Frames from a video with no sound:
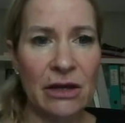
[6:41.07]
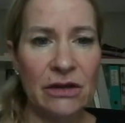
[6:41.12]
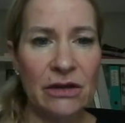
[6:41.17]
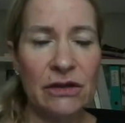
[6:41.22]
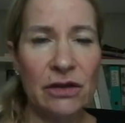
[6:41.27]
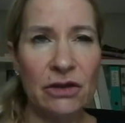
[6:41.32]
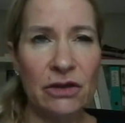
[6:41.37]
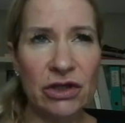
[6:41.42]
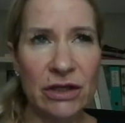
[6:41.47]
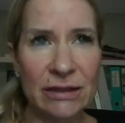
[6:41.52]

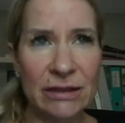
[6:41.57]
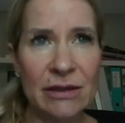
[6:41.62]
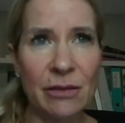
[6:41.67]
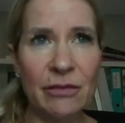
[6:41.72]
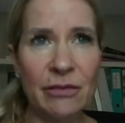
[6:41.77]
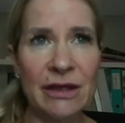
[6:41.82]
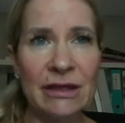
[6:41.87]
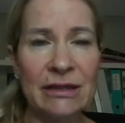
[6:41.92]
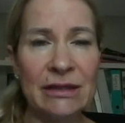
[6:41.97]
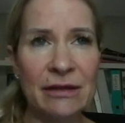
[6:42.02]
So just
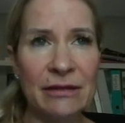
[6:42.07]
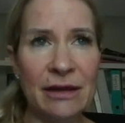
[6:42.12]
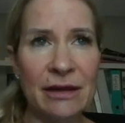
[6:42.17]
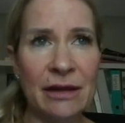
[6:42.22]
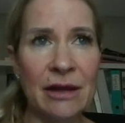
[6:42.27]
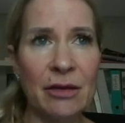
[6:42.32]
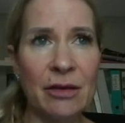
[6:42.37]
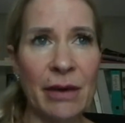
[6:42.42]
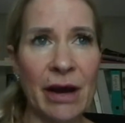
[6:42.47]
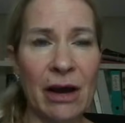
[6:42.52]
something to
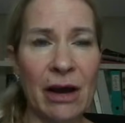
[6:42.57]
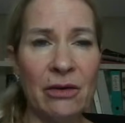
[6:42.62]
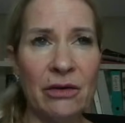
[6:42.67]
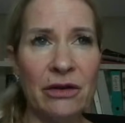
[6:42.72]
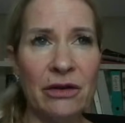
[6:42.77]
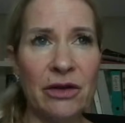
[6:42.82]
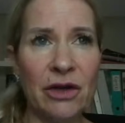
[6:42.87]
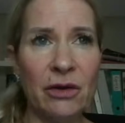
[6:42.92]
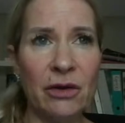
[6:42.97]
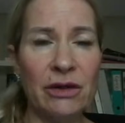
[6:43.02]
think about,
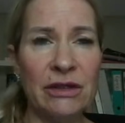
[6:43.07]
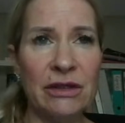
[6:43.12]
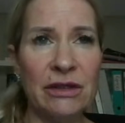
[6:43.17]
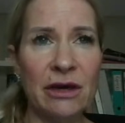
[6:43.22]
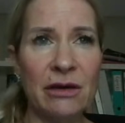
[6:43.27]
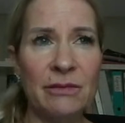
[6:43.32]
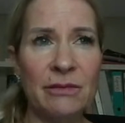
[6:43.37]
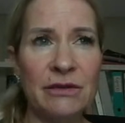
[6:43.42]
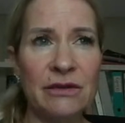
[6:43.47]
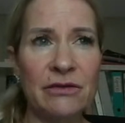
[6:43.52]
in
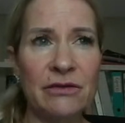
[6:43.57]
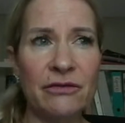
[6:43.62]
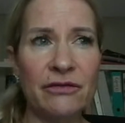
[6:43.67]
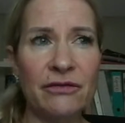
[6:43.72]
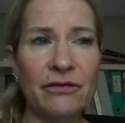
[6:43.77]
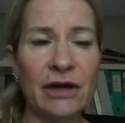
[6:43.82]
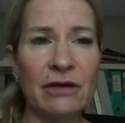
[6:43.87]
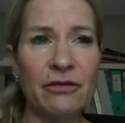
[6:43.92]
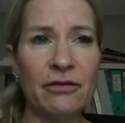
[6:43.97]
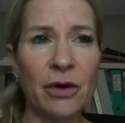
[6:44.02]
terms
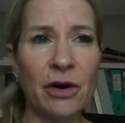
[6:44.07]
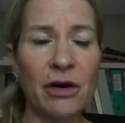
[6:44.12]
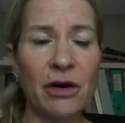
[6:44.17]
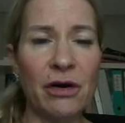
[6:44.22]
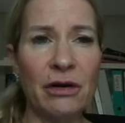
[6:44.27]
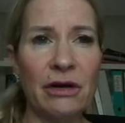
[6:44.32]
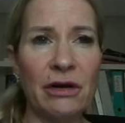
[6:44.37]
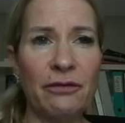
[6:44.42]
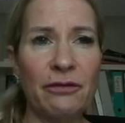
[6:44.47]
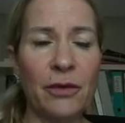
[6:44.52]
of if
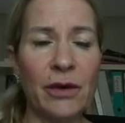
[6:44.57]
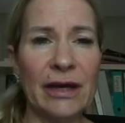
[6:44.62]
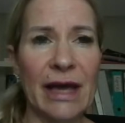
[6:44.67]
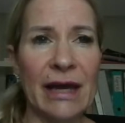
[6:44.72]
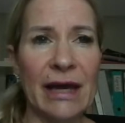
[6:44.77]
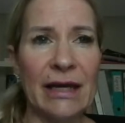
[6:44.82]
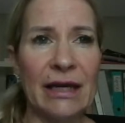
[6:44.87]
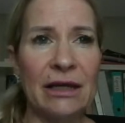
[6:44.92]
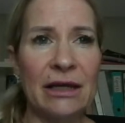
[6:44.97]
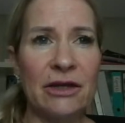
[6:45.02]
we're
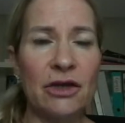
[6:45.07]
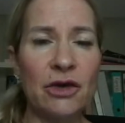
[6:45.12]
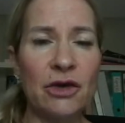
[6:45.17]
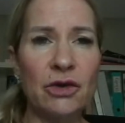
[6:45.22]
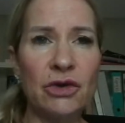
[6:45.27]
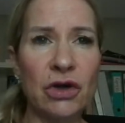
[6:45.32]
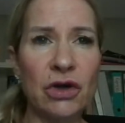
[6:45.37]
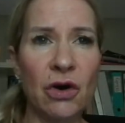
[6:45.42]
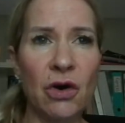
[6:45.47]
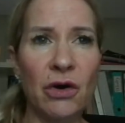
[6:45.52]
getting a new
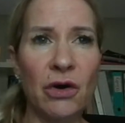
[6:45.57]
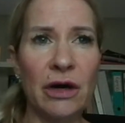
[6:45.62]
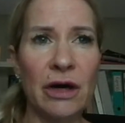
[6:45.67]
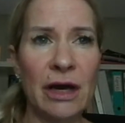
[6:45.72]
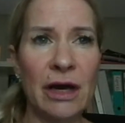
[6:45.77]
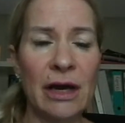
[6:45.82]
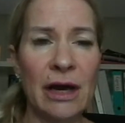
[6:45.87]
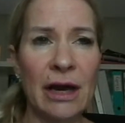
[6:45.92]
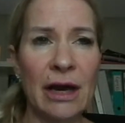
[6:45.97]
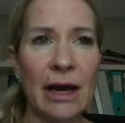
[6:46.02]
dog,
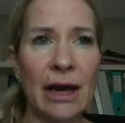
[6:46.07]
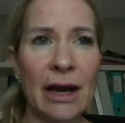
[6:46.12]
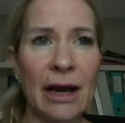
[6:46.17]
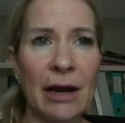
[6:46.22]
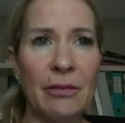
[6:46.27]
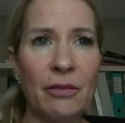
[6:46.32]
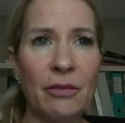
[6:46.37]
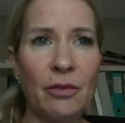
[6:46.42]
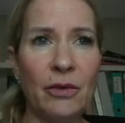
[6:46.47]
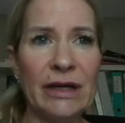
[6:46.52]

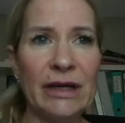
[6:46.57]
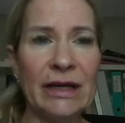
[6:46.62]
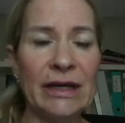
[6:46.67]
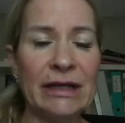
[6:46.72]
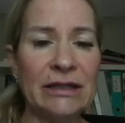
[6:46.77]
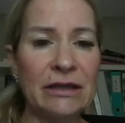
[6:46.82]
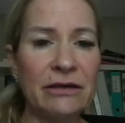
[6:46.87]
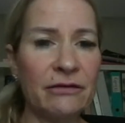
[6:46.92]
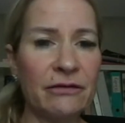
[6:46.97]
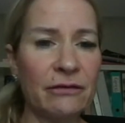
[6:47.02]
we need
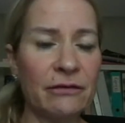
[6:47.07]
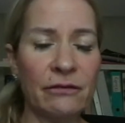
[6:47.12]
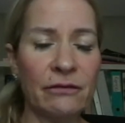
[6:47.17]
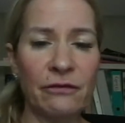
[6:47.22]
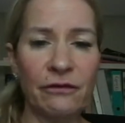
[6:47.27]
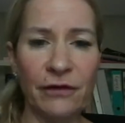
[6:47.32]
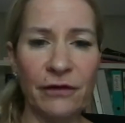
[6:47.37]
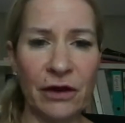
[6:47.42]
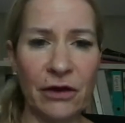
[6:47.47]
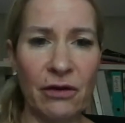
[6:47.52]
to
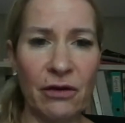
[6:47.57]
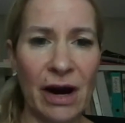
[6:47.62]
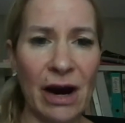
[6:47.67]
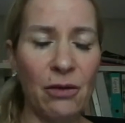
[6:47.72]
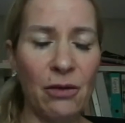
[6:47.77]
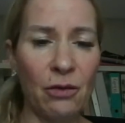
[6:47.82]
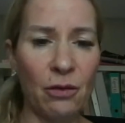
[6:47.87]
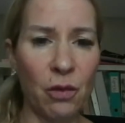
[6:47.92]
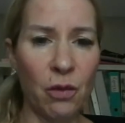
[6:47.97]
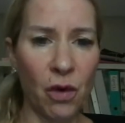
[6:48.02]
figure
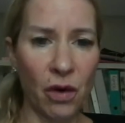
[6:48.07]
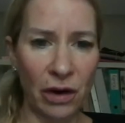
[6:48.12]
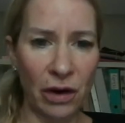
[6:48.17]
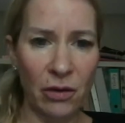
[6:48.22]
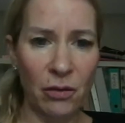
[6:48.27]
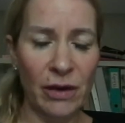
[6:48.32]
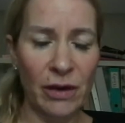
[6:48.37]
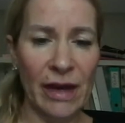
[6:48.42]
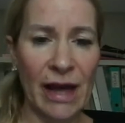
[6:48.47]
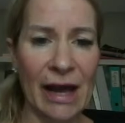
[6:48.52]
out what
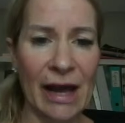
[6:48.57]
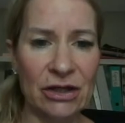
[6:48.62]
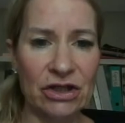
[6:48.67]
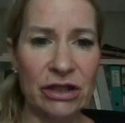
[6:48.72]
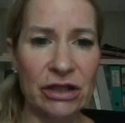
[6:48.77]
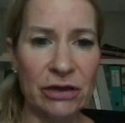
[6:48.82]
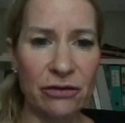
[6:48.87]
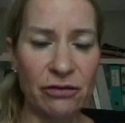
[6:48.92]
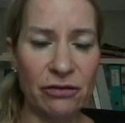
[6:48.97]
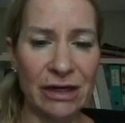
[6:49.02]
can we
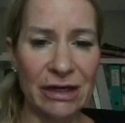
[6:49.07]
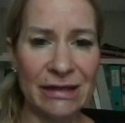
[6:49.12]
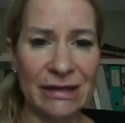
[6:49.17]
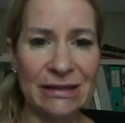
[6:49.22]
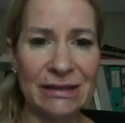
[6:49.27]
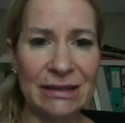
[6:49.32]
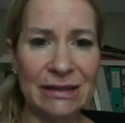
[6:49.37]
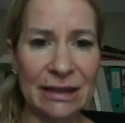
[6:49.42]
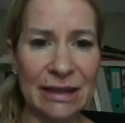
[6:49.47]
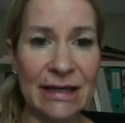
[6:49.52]
actually
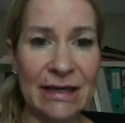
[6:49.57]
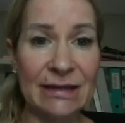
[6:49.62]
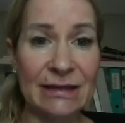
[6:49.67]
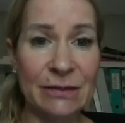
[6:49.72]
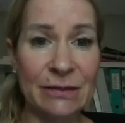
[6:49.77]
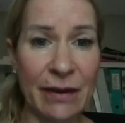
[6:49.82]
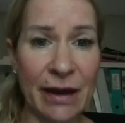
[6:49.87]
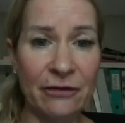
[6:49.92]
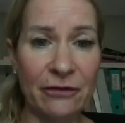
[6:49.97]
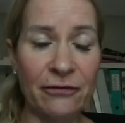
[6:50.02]
realistically
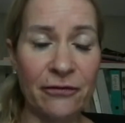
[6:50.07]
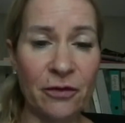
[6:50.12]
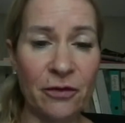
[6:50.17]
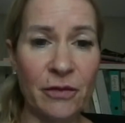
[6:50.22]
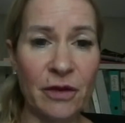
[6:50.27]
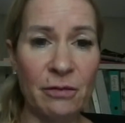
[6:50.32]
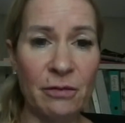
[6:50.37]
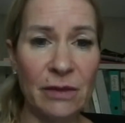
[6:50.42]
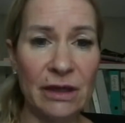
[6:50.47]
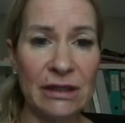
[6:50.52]
expect
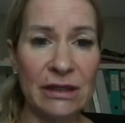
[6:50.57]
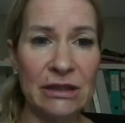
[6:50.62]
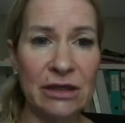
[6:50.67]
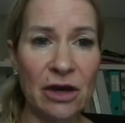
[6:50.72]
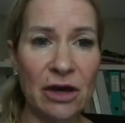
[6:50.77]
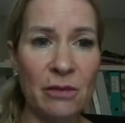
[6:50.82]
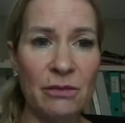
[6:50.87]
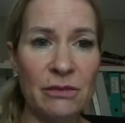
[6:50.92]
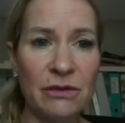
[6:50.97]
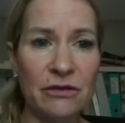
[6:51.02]
from them in
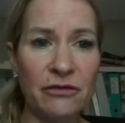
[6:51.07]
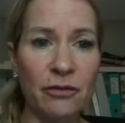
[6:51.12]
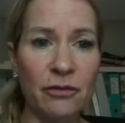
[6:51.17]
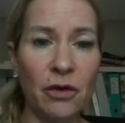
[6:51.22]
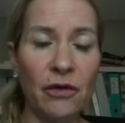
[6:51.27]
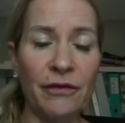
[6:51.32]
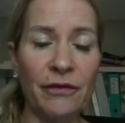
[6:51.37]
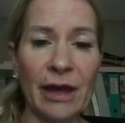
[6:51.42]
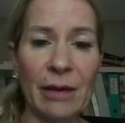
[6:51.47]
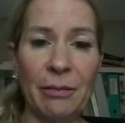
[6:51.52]
terms of
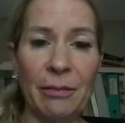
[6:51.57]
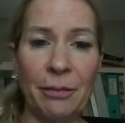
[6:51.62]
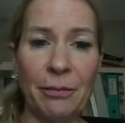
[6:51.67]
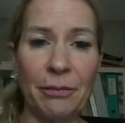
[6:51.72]
what their